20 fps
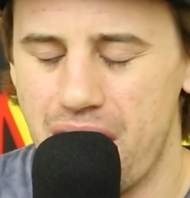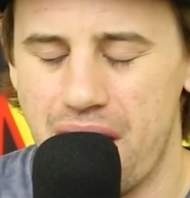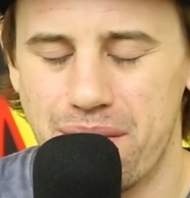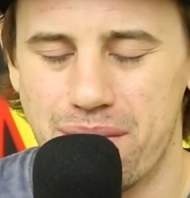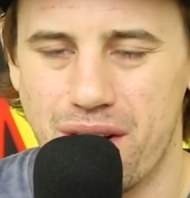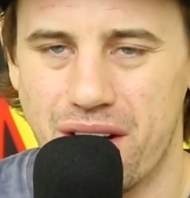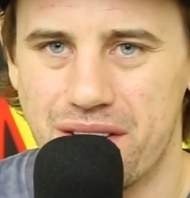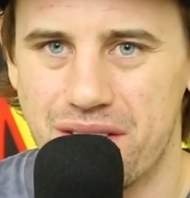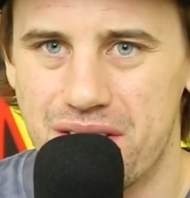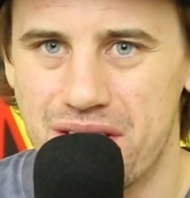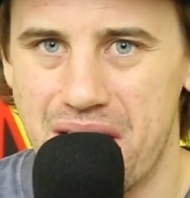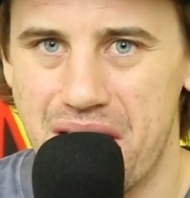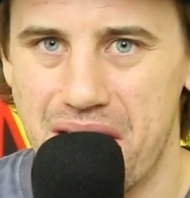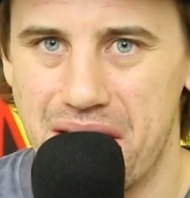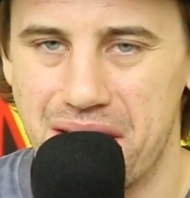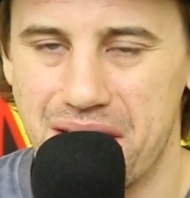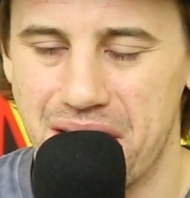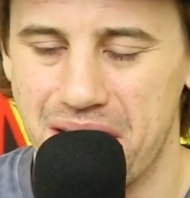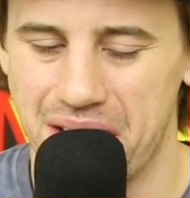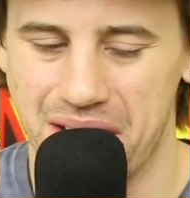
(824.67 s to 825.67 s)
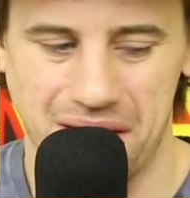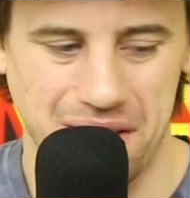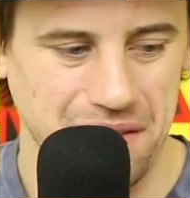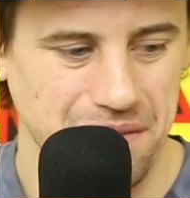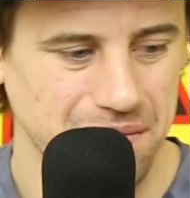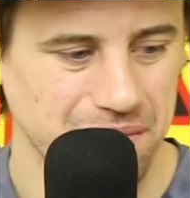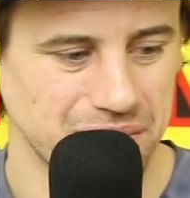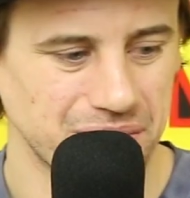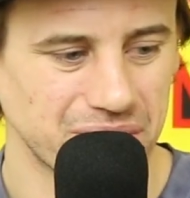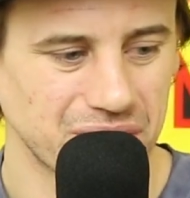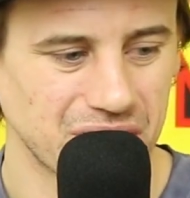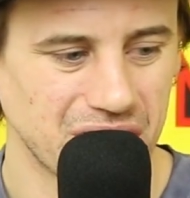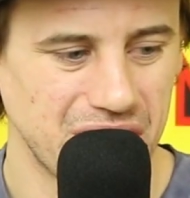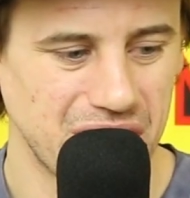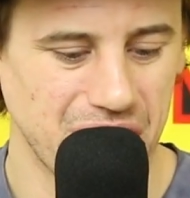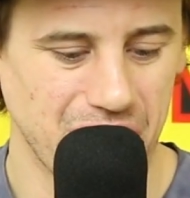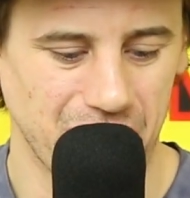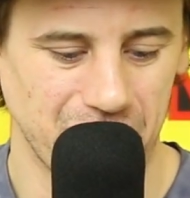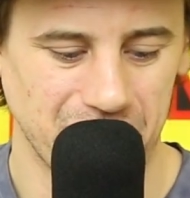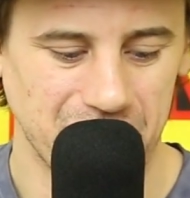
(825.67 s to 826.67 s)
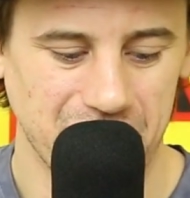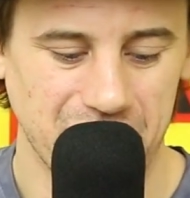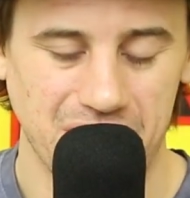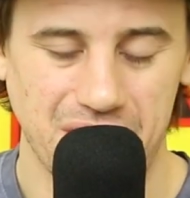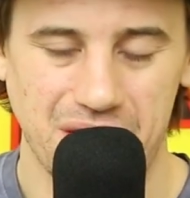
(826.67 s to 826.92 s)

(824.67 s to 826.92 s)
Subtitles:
I'm not saying like, you know,